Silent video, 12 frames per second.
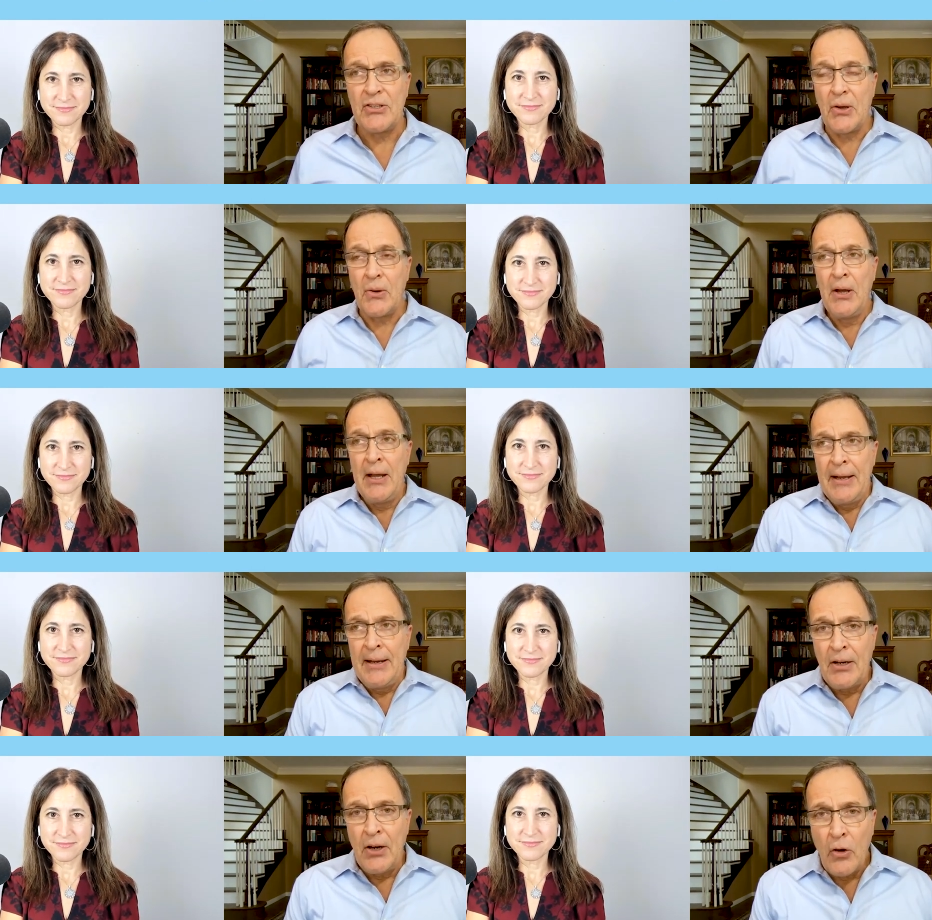Speaker 1: So,
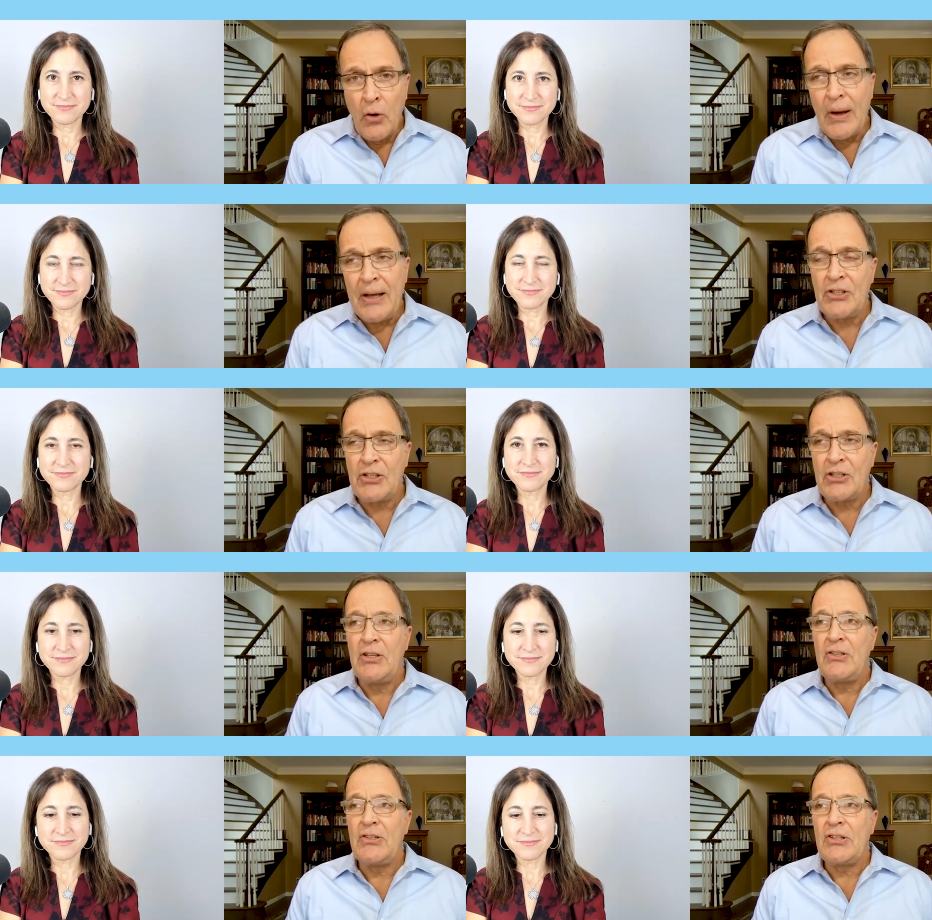you know,
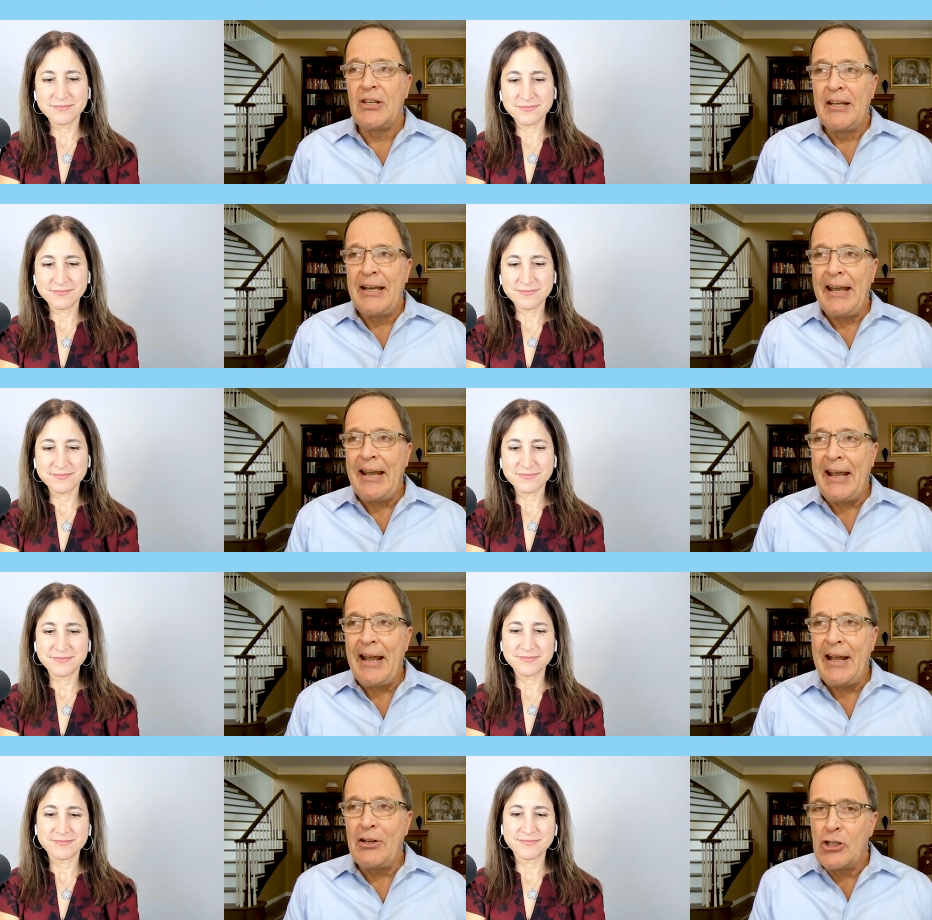questions
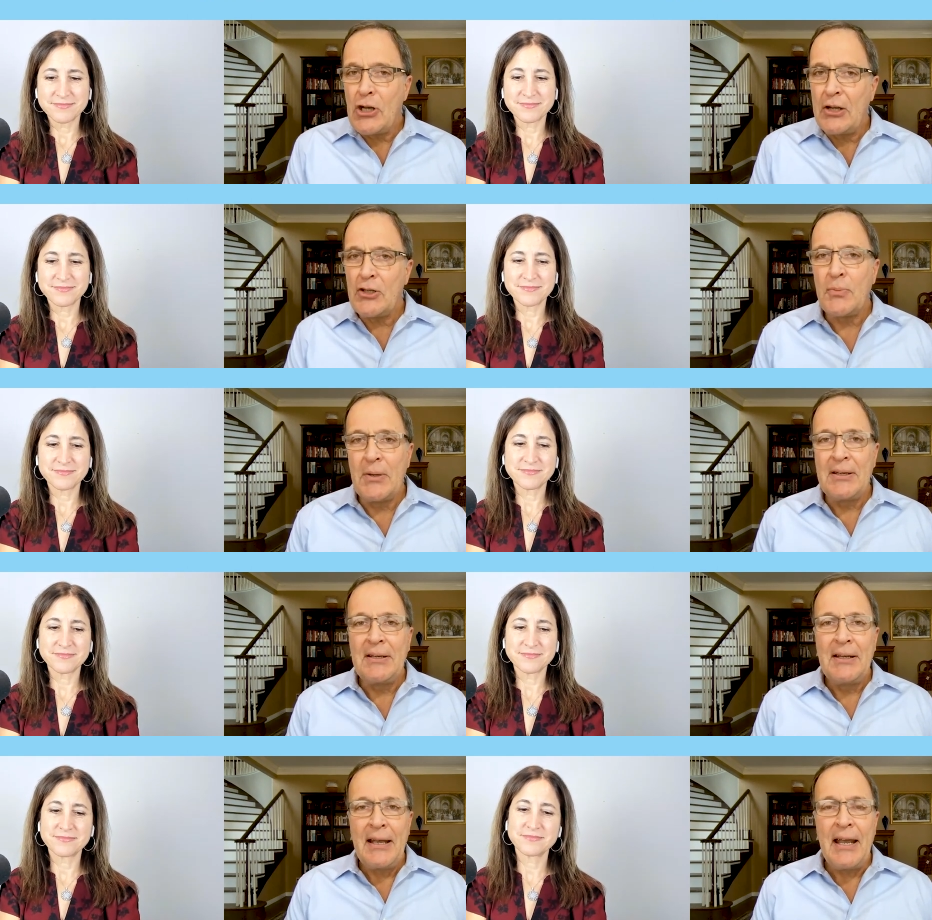and
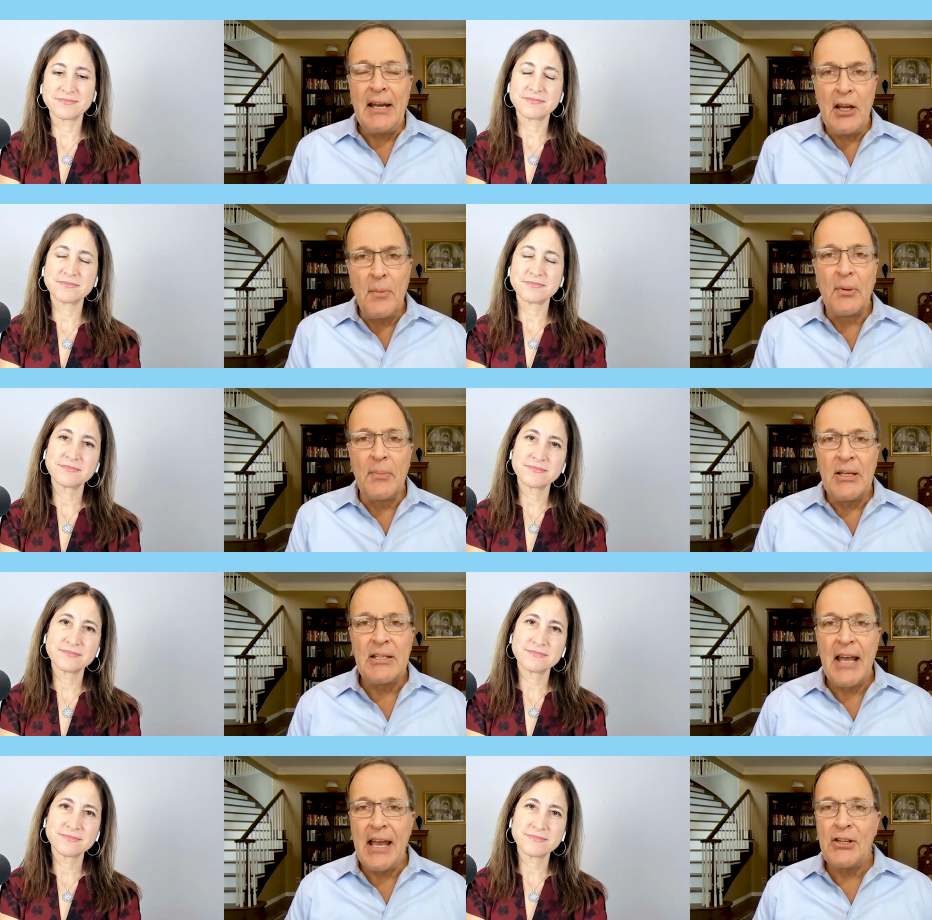judgment and
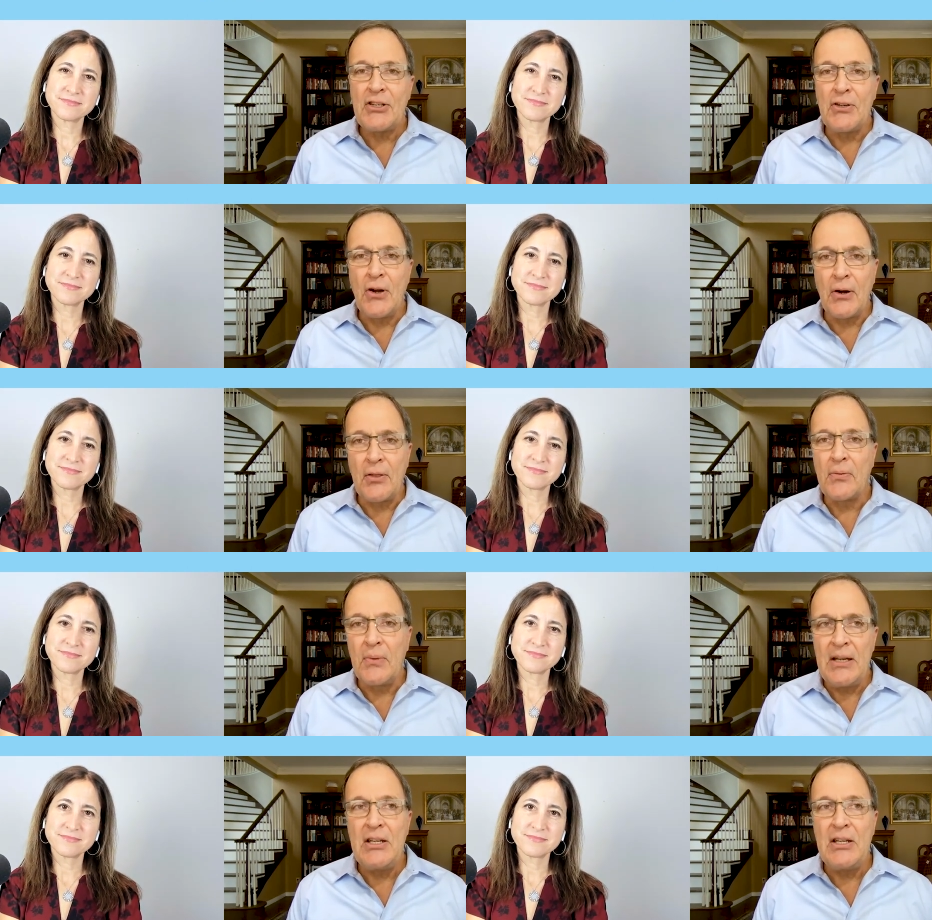implementation are three